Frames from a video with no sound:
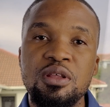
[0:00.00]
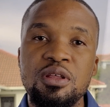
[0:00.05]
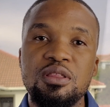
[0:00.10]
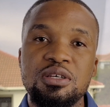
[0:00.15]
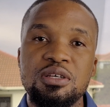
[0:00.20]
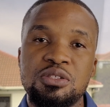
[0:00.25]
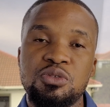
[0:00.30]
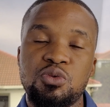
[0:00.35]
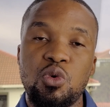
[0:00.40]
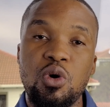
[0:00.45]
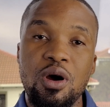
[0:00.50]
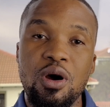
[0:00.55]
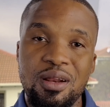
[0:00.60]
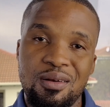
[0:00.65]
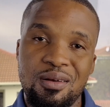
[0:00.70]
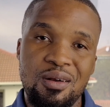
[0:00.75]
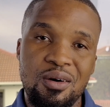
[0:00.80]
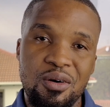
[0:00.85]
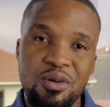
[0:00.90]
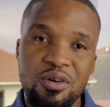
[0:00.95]
There's quite a
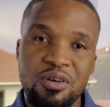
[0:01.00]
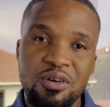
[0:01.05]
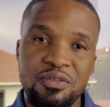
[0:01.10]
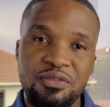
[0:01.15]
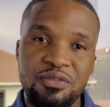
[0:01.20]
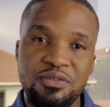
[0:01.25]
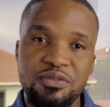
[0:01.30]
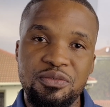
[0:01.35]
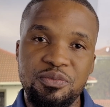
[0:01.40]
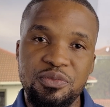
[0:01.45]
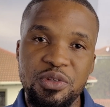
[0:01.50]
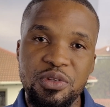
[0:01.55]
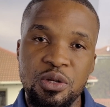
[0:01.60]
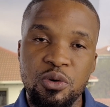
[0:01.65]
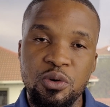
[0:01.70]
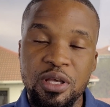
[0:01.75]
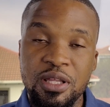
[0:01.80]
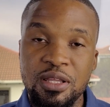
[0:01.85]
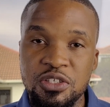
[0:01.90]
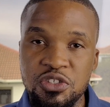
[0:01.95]
lot of
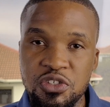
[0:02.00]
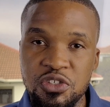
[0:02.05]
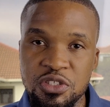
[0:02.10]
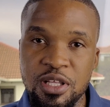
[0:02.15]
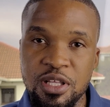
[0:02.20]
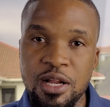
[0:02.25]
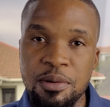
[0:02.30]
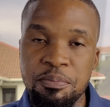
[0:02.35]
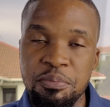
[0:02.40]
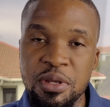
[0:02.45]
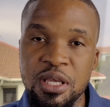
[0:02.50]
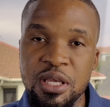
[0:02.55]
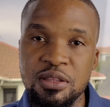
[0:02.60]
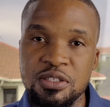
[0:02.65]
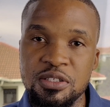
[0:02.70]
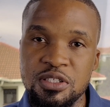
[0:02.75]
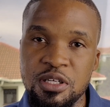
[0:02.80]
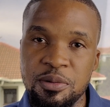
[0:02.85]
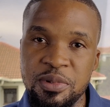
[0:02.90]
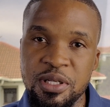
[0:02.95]
industries that are being
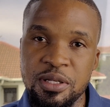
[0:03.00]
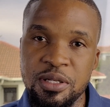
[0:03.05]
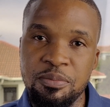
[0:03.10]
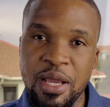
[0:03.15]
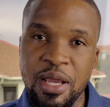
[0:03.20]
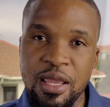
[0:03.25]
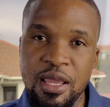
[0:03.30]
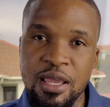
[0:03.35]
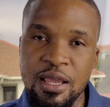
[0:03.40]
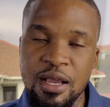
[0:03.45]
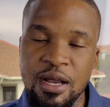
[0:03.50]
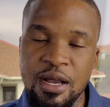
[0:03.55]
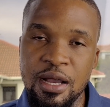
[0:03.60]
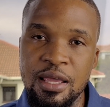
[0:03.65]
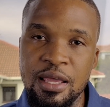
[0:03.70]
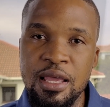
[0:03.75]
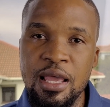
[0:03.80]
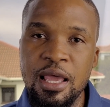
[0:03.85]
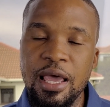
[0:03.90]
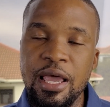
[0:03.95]
disrupted by
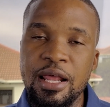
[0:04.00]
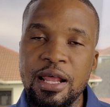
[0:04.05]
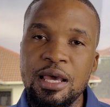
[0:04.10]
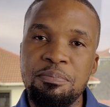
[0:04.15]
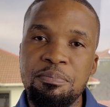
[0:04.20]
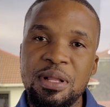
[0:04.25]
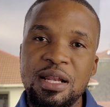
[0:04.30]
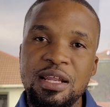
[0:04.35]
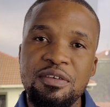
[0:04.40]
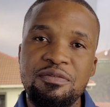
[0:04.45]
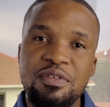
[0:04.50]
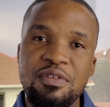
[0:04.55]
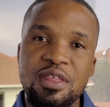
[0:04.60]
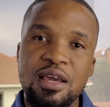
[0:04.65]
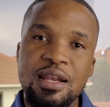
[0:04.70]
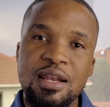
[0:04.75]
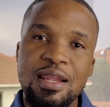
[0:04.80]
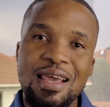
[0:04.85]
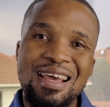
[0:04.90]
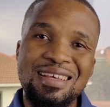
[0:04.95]
AI. And I believe
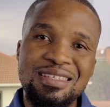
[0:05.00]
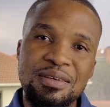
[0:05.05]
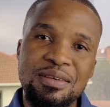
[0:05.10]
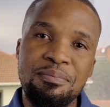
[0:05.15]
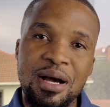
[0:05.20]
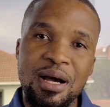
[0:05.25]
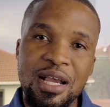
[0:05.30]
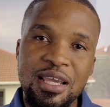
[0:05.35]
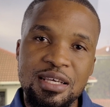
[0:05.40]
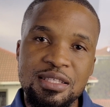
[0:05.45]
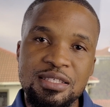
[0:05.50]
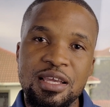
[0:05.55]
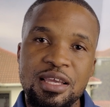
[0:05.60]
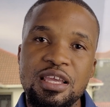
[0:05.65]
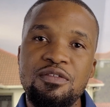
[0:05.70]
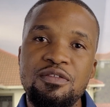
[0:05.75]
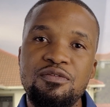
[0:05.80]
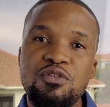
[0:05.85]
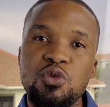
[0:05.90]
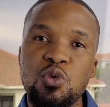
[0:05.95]
that as a marketer,
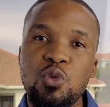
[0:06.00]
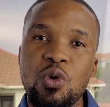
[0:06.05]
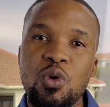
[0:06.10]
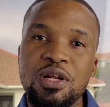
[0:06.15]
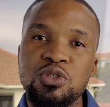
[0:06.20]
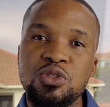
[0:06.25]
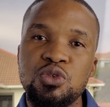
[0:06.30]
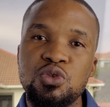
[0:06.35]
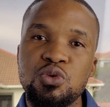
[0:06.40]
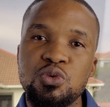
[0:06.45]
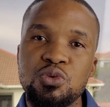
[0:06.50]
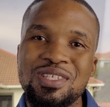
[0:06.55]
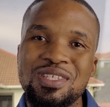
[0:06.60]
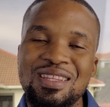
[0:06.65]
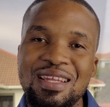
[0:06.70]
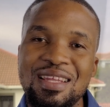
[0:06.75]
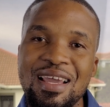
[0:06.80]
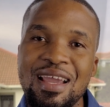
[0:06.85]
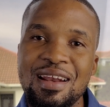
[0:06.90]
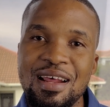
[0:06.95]
if you want to
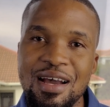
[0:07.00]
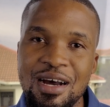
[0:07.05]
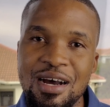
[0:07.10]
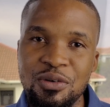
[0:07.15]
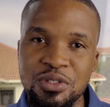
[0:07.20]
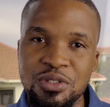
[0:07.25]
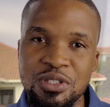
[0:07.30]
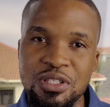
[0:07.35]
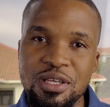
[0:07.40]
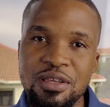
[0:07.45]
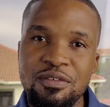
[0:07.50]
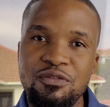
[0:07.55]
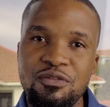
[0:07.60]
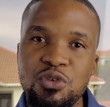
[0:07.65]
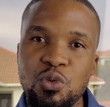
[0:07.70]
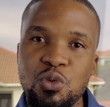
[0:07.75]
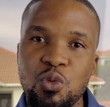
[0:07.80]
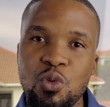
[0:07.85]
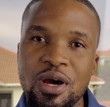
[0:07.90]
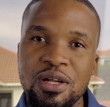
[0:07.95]
stand out, if
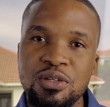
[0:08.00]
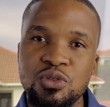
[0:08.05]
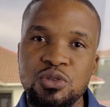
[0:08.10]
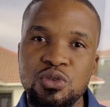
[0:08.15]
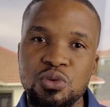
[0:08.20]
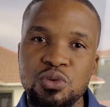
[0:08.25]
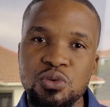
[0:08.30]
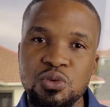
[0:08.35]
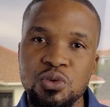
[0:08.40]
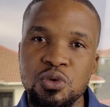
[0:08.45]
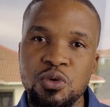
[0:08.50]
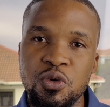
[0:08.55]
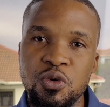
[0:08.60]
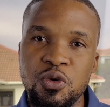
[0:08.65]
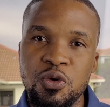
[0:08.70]
you want to